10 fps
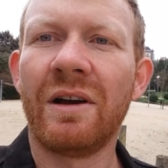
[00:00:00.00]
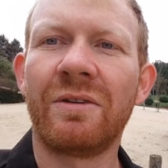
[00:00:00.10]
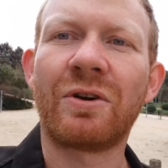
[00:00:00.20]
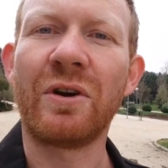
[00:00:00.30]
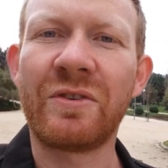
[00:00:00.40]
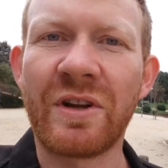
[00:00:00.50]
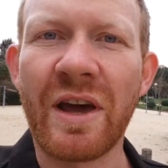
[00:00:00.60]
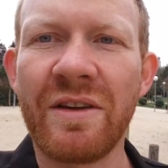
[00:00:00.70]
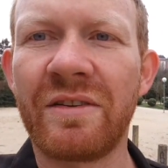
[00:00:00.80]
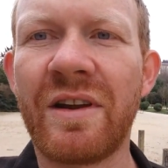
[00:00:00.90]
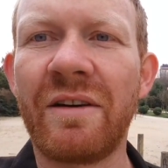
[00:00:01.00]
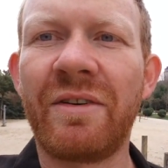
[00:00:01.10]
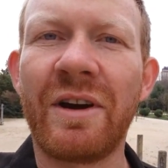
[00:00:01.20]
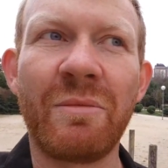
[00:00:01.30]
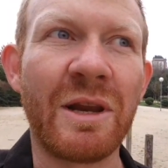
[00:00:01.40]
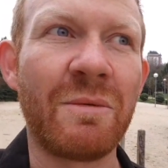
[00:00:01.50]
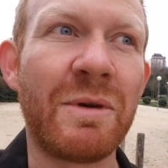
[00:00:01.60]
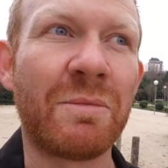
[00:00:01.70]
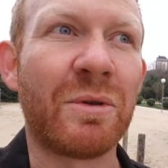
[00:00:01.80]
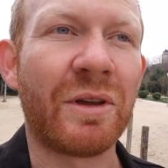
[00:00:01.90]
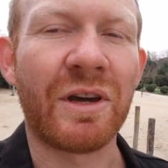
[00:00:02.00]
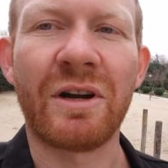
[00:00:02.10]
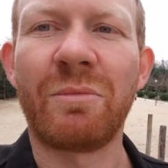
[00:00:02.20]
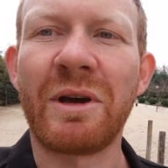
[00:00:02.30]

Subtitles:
Of course, today there's not very many people here